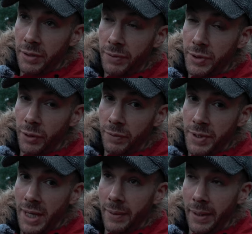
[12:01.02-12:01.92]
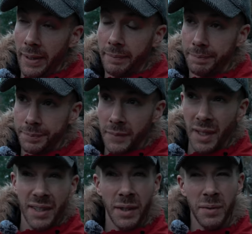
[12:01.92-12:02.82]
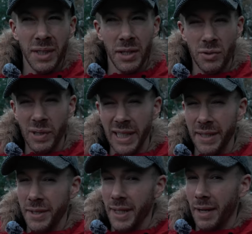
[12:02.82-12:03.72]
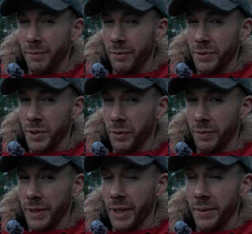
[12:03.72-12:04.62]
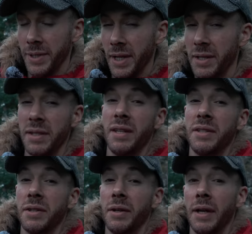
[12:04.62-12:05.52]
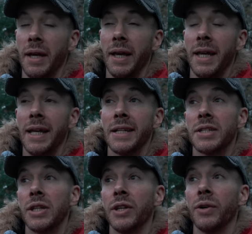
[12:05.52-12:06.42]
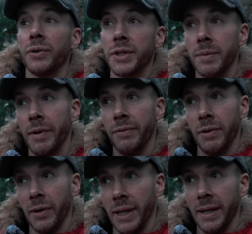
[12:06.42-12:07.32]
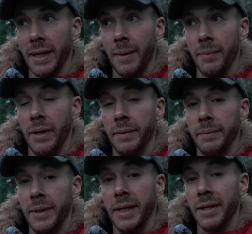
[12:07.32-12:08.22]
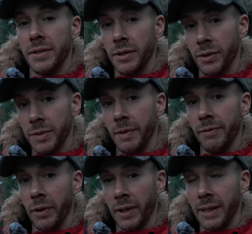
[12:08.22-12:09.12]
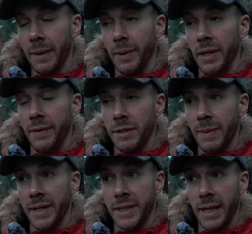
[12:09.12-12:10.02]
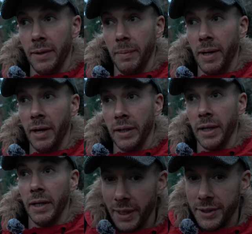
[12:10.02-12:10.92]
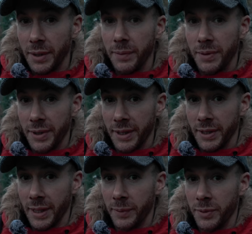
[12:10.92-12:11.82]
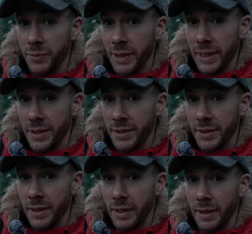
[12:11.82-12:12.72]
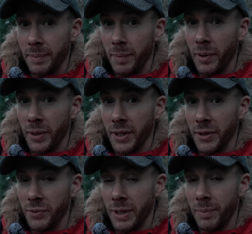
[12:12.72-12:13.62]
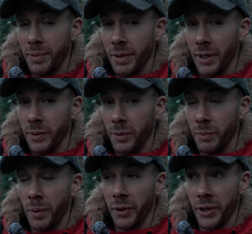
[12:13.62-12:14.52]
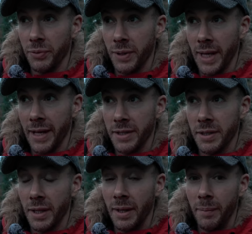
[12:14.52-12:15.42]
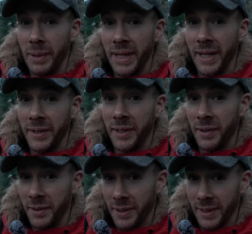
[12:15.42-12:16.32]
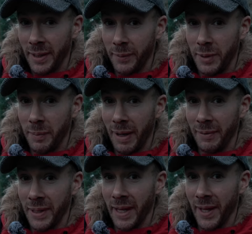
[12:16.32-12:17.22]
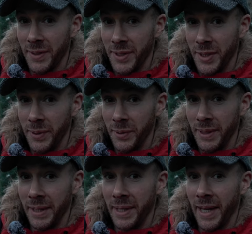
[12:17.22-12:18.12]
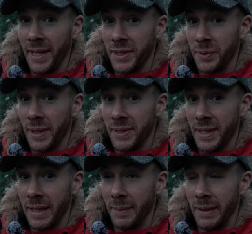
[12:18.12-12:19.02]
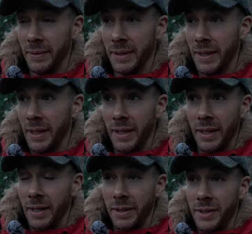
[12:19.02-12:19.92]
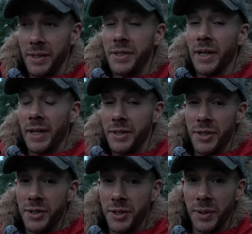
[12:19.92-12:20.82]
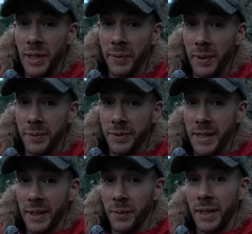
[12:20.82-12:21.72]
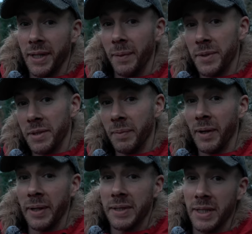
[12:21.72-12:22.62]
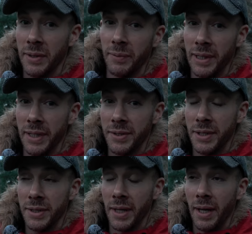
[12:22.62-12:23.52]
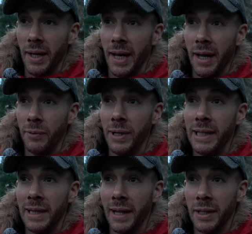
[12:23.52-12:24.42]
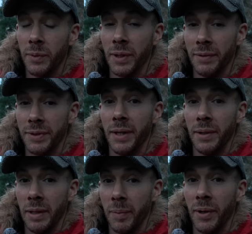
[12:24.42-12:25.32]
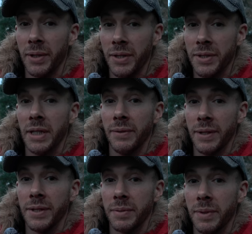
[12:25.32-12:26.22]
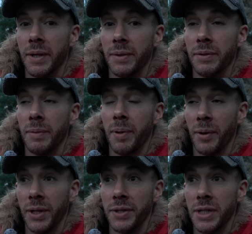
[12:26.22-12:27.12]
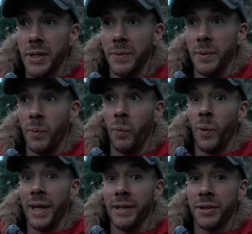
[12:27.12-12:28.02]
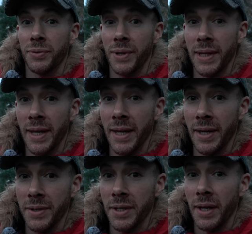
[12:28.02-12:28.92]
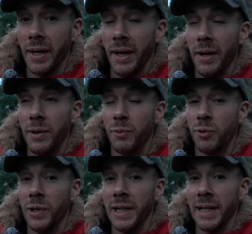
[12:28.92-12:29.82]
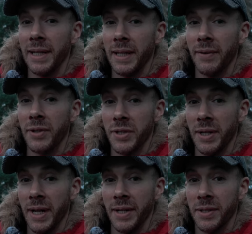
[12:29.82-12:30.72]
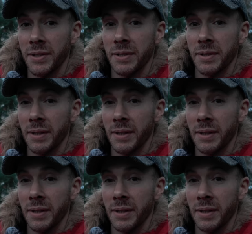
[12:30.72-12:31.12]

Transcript: you photographers out there, I don't think it's really designed for photography though, is it? It's, it's, a, it's the ultimate vlogging camera. It is the ultimate vlogging camera and they've smashed it out the park. I don't think they would release a Pocket 3 Pro or Pocket 3S, but then I didn't think that with the Mavic Air 2 and then the Air 2S came out. DJI just do their own thing when it comes to marketing and releases. I really like what they've done in the Pocket series. You know, the Pocket 2, wait three years and really give us a nice